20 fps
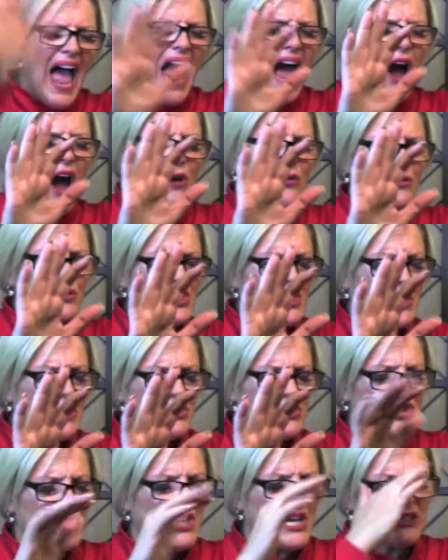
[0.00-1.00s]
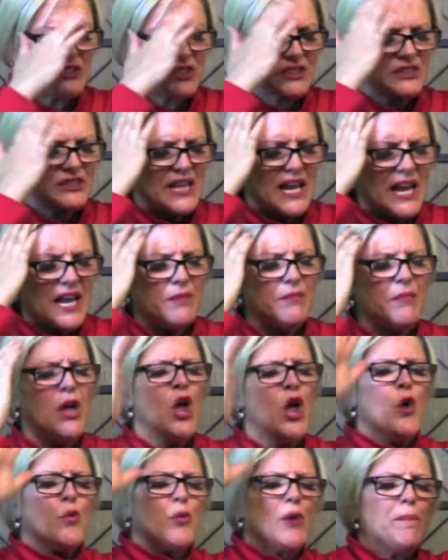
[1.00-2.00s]
Out in Jesus' name.
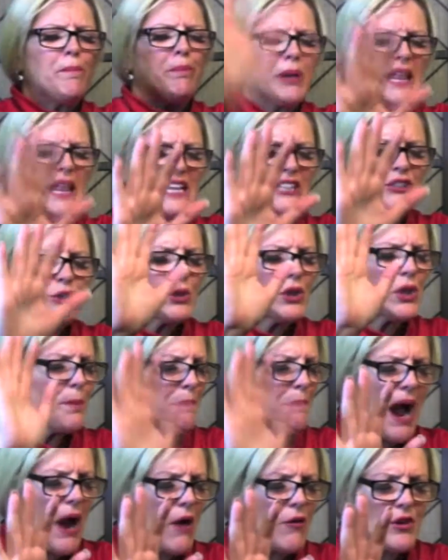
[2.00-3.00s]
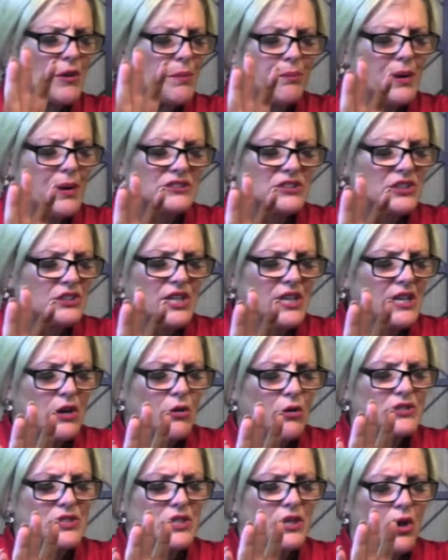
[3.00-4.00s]
Replaced with the power of the present
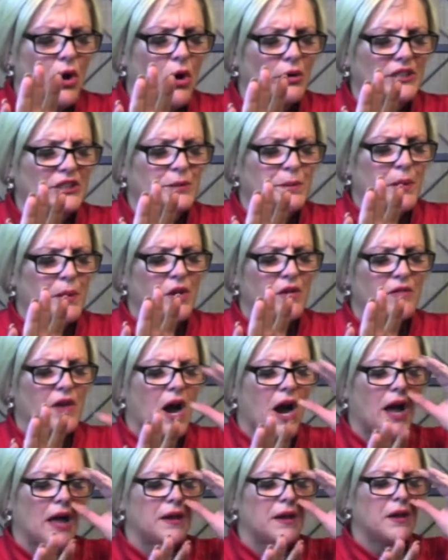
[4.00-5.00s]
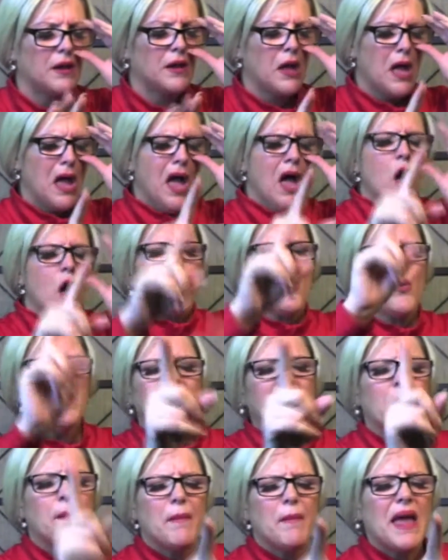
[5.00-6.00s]
anointing of the Holy Spirit of God. We
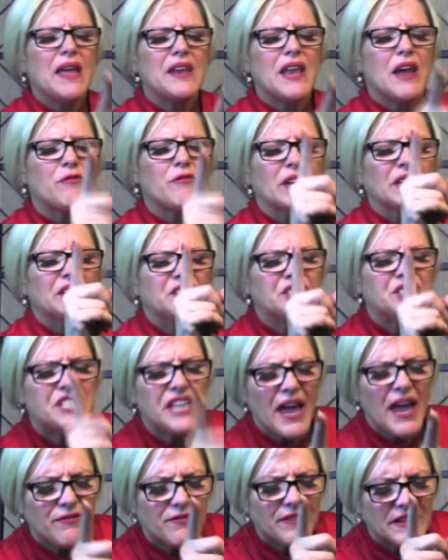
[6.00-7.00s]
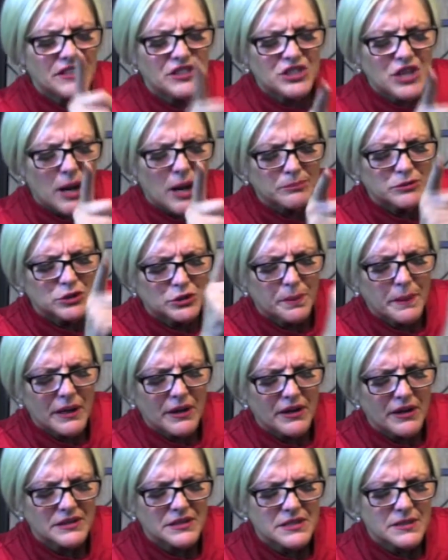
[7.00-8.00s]
command every deaf and dumb
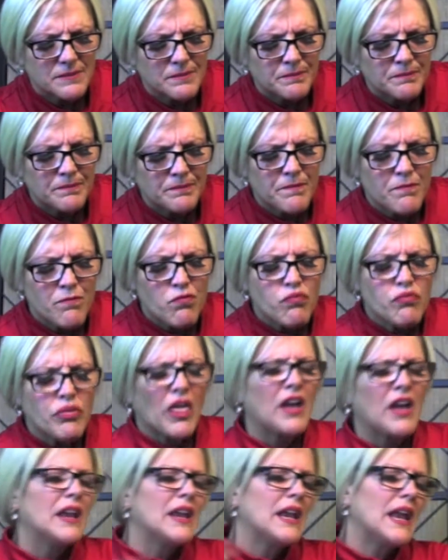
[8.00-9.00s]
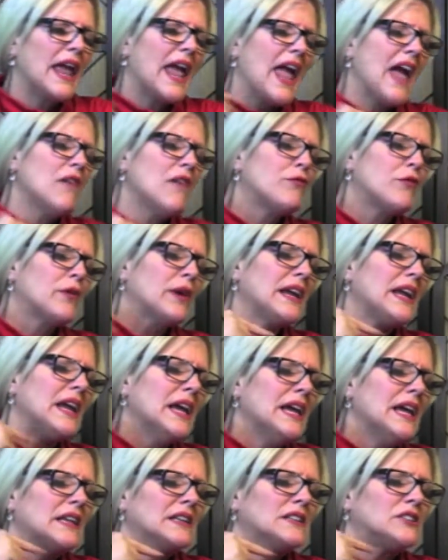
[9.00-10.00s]
spirit, every
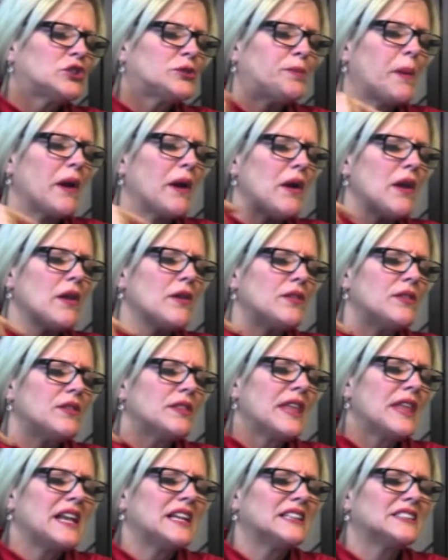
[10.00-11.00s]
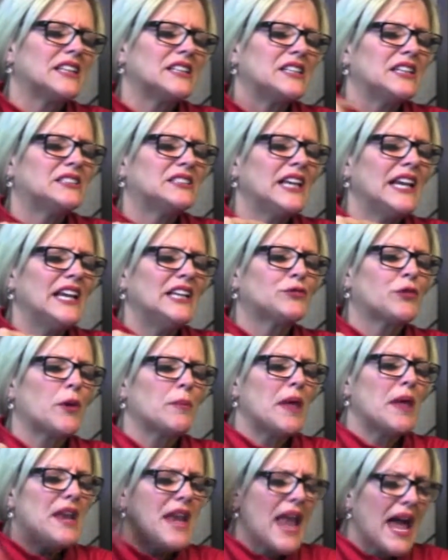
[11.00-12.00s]
spirit that is a disease from
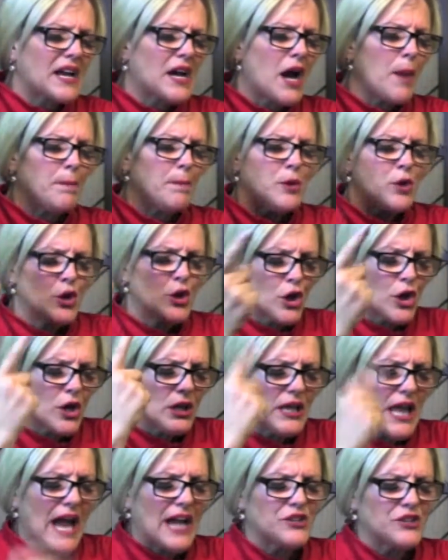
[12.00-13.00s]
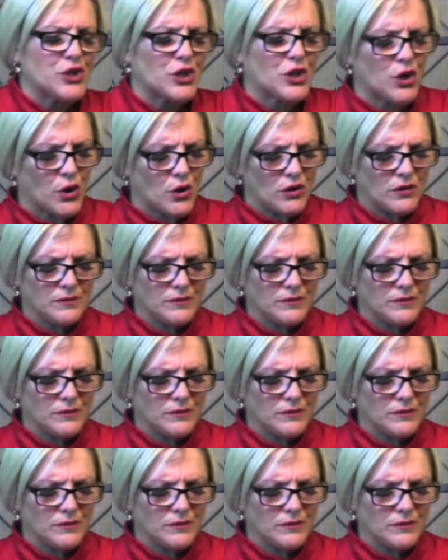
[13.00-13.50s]
the neck up, neurological,